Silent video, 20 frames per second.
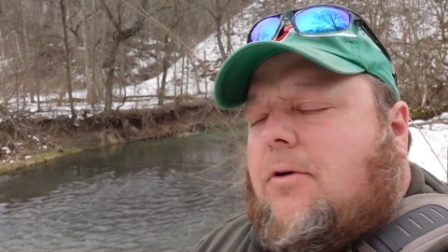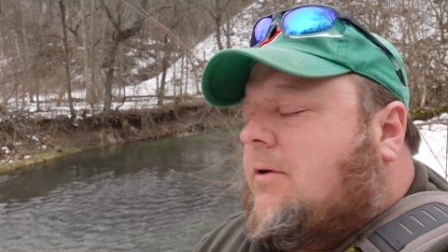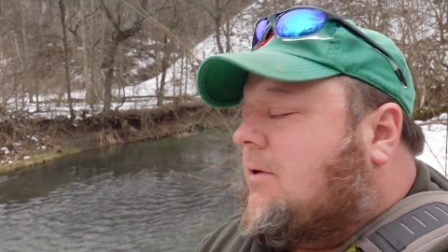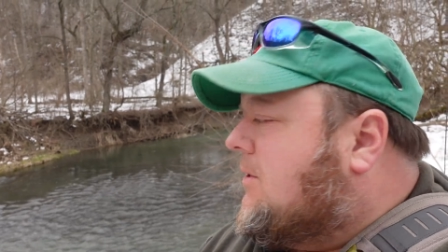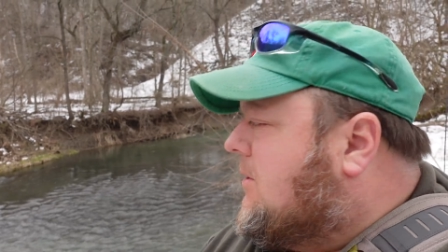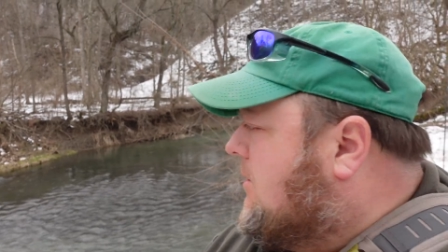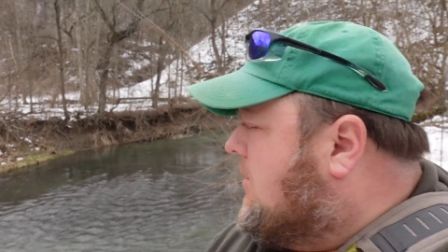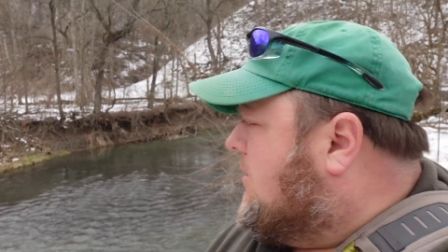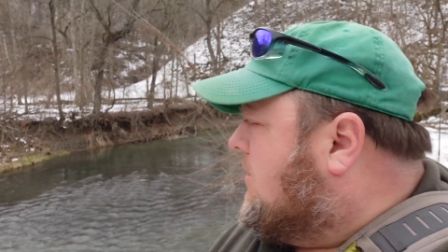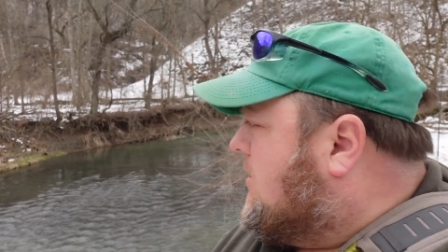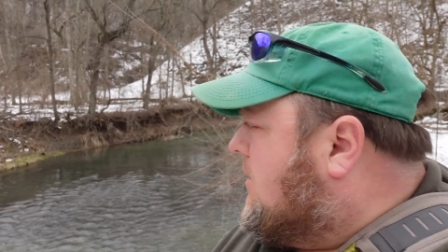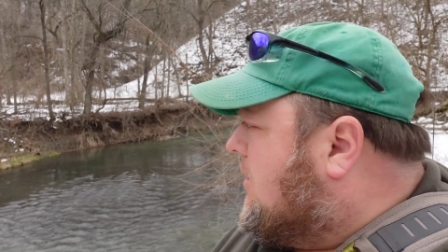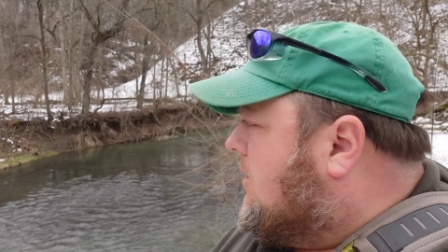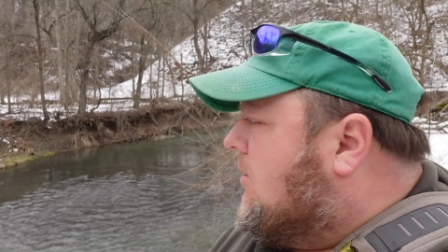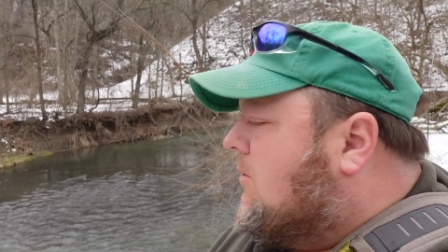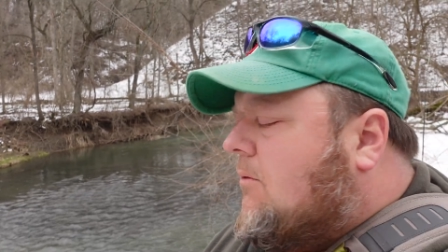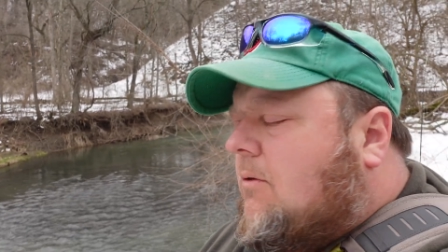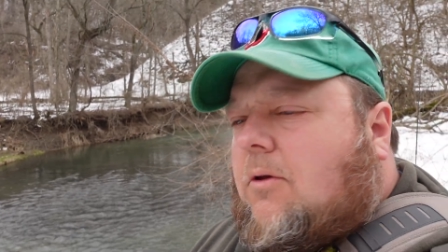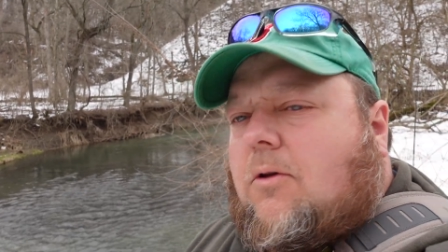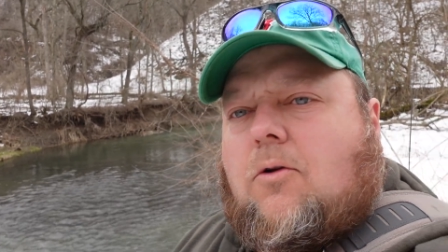It's a
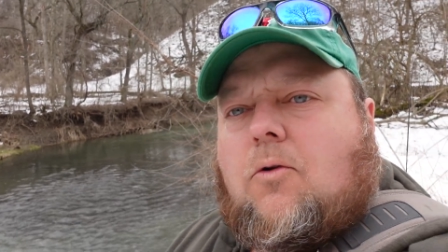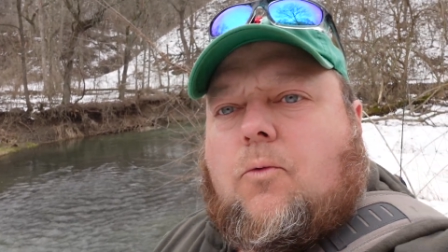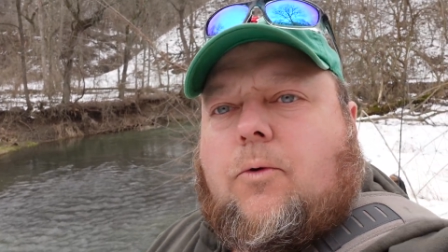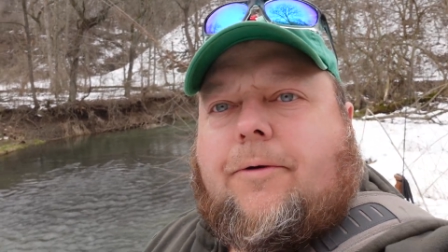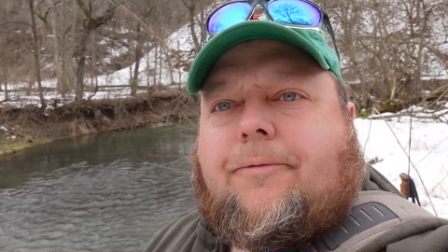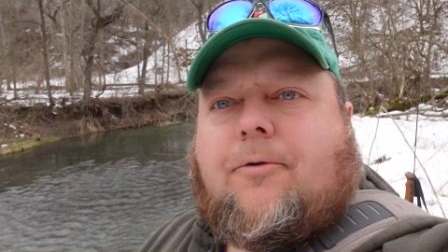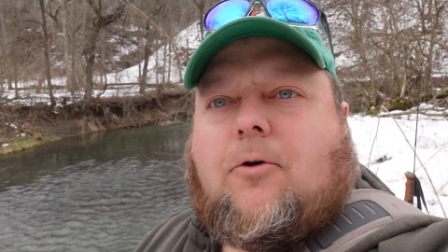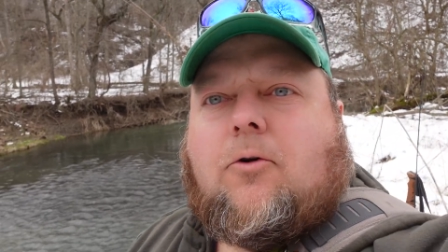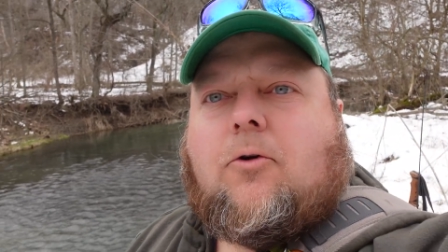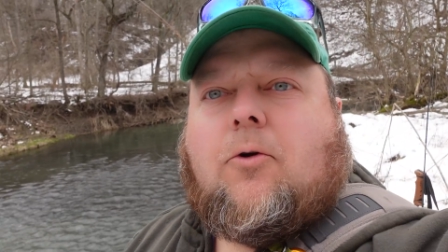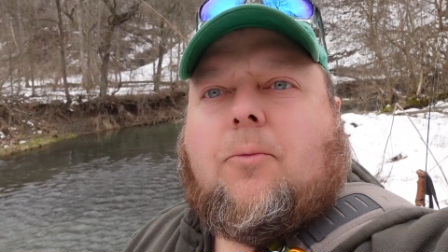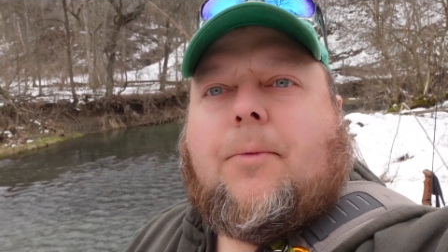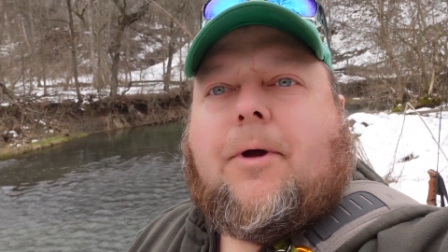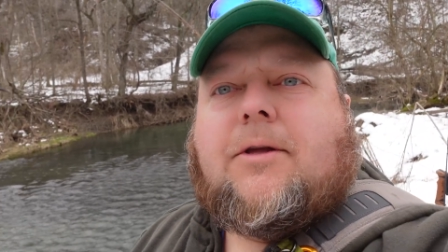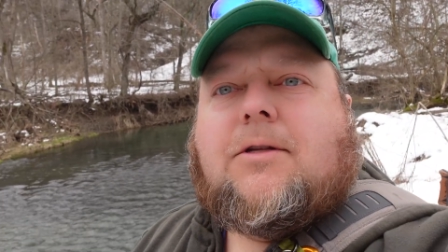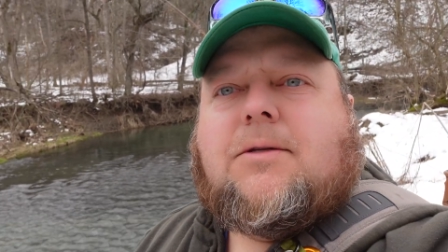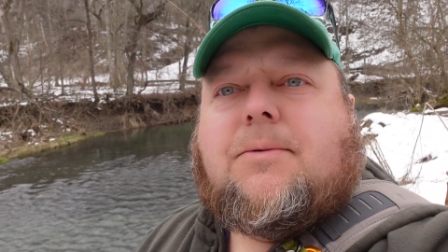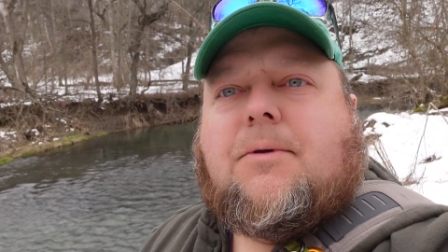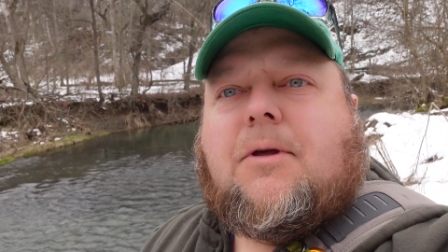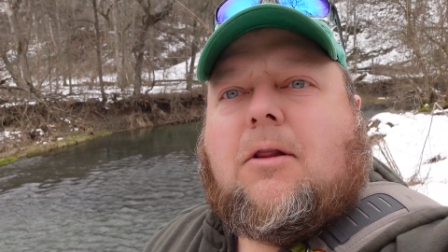cute little river. It
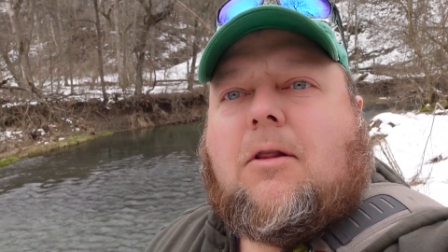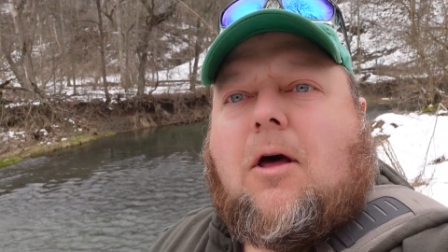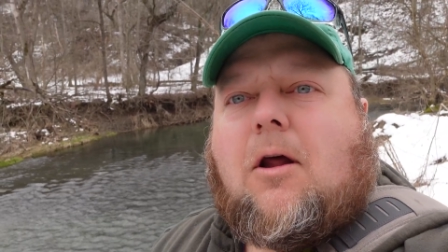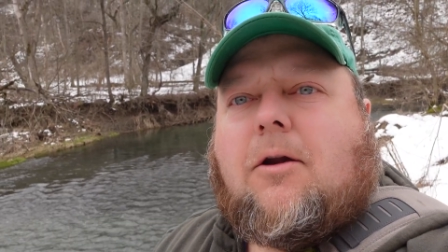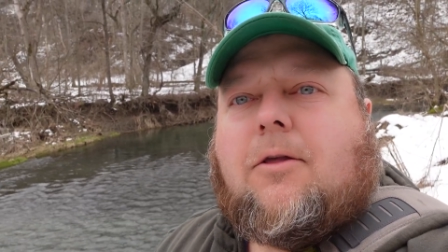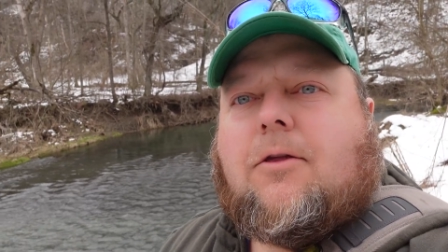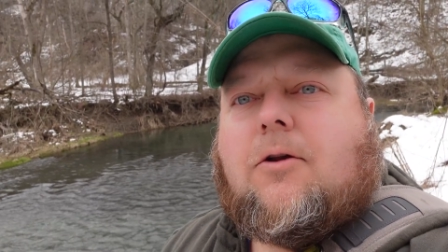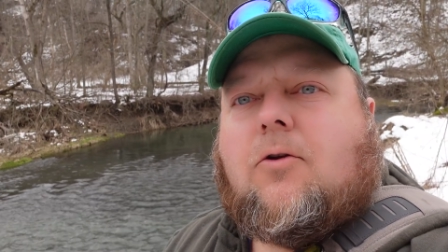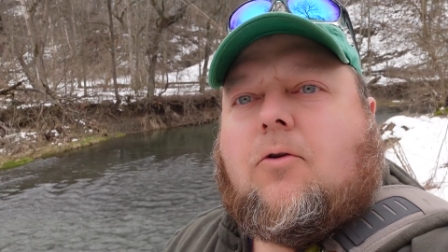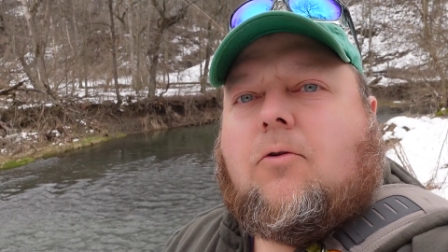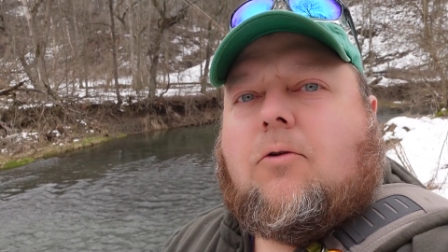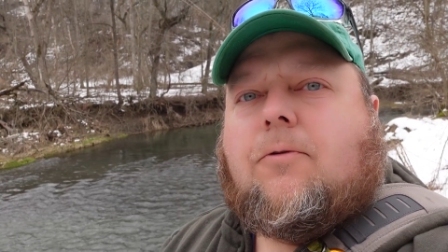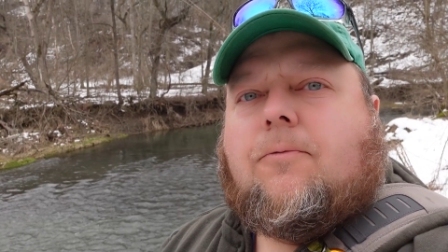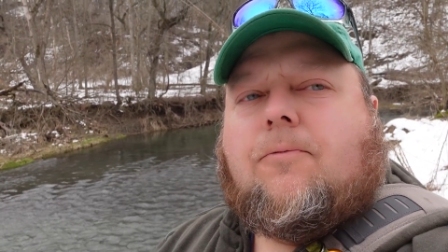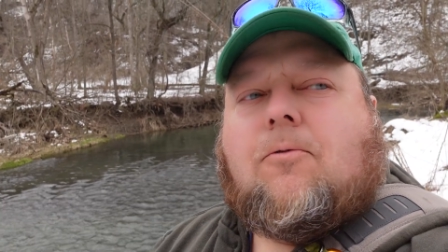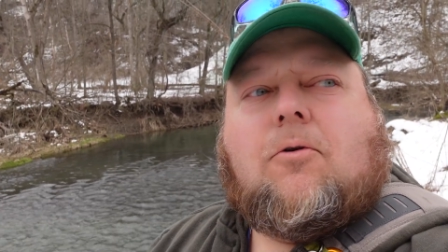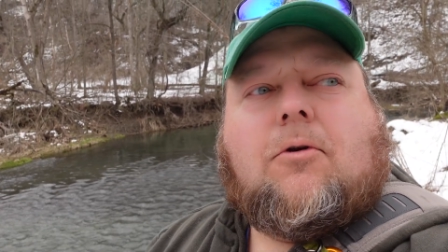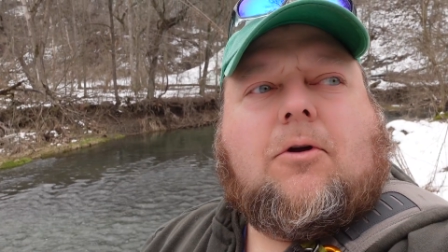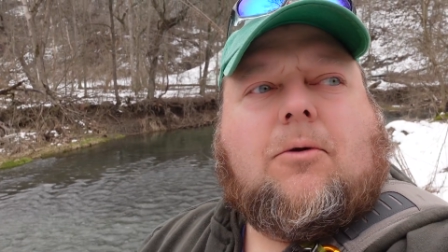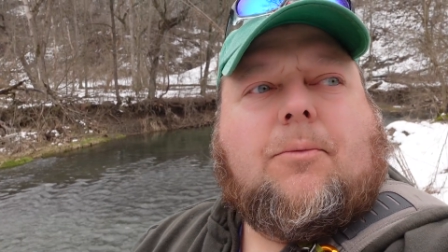reminds me a lot of the North
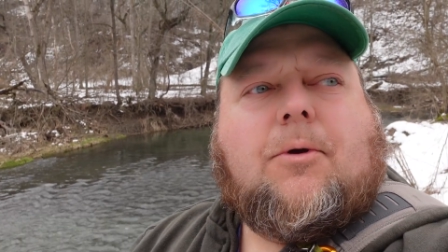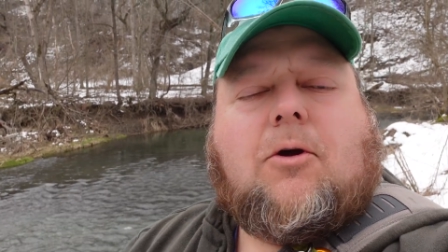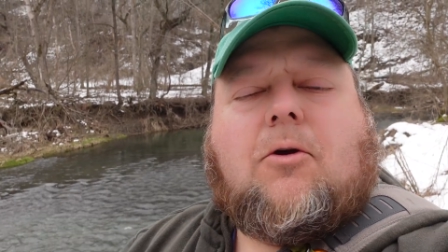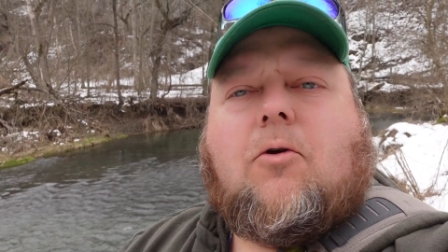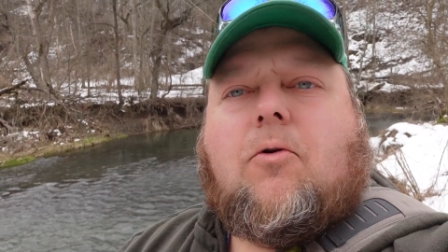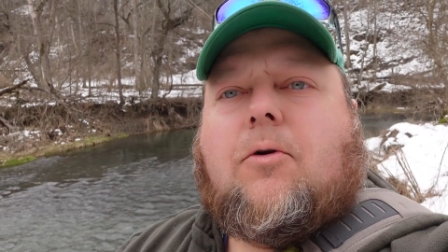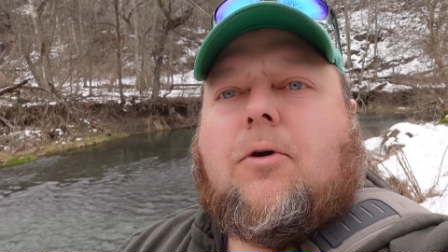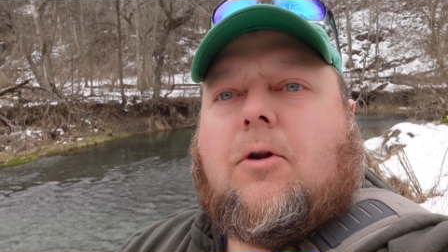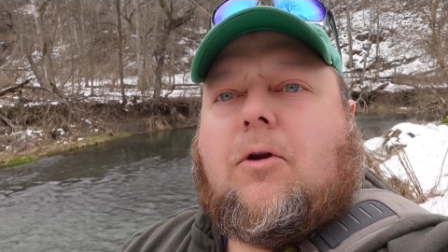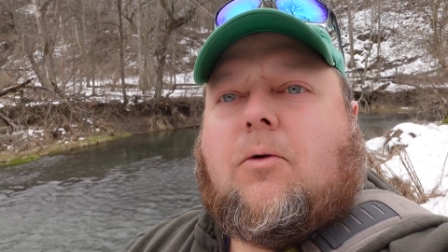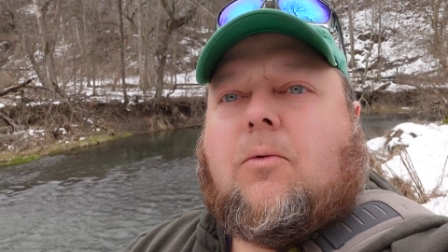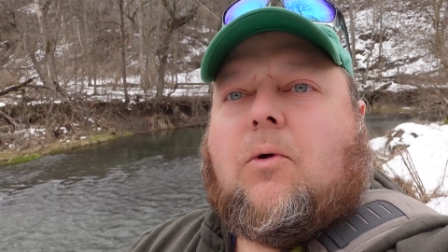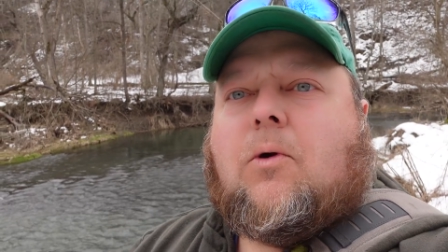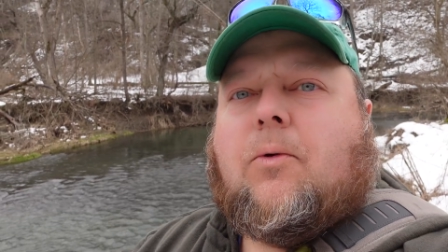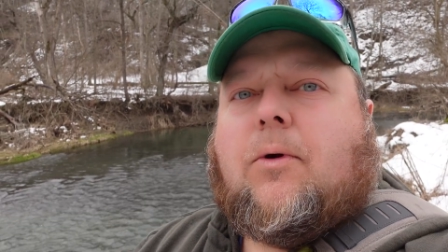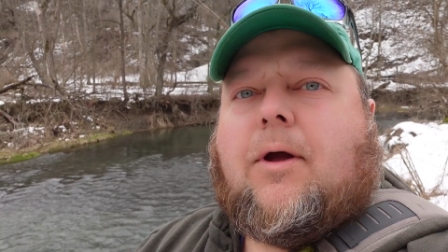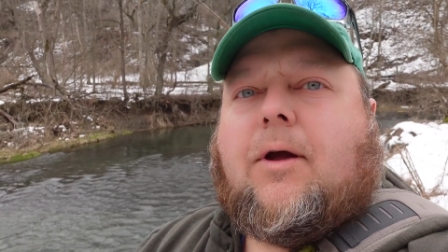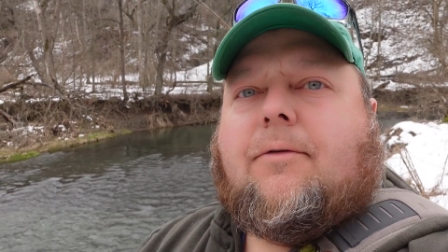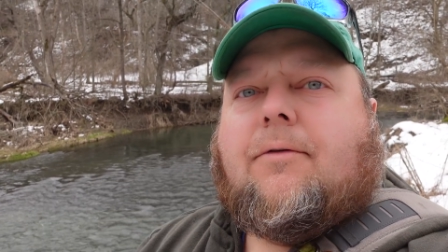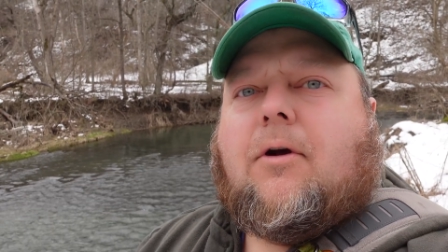Fork of Maquoketa where
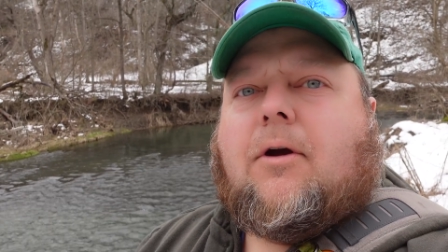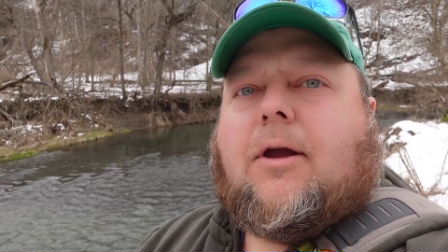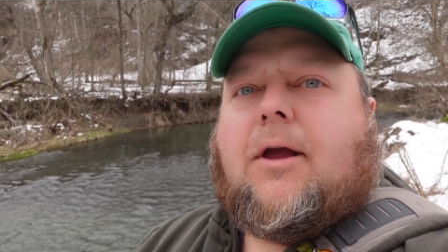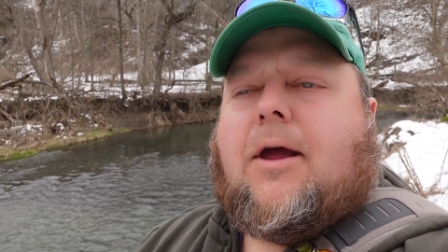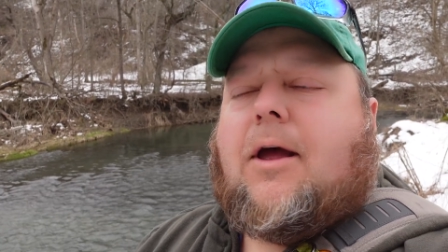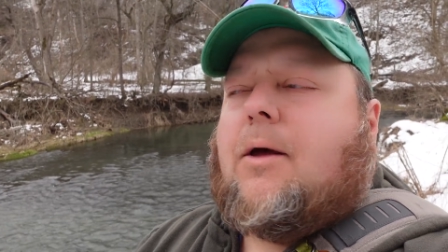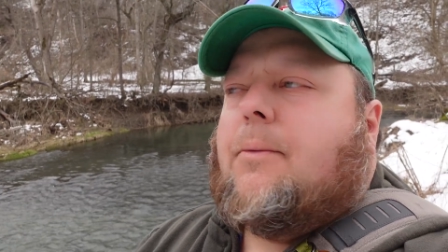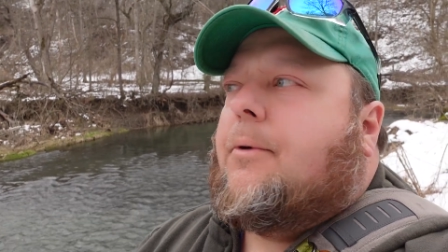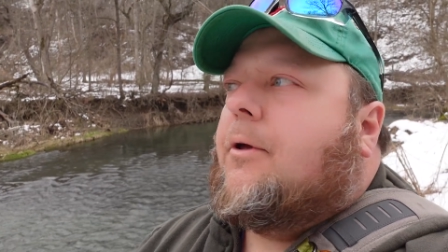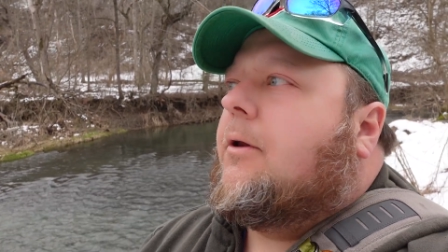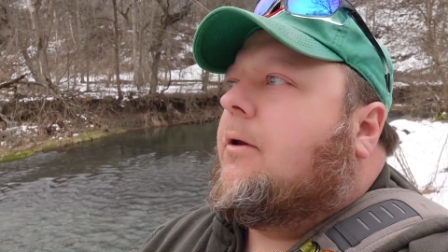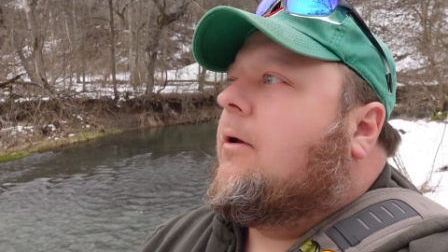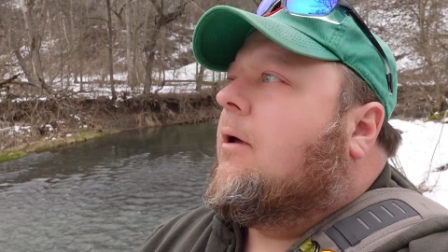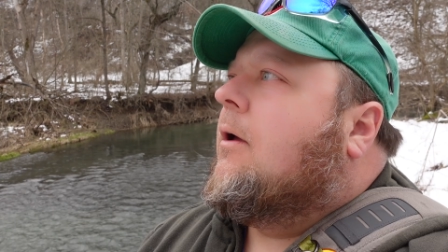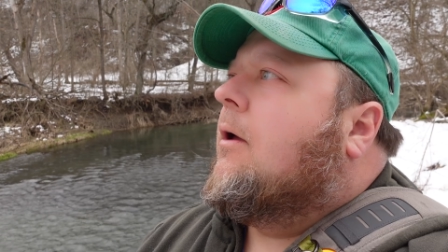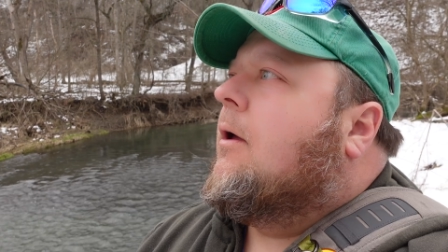we have our cabin.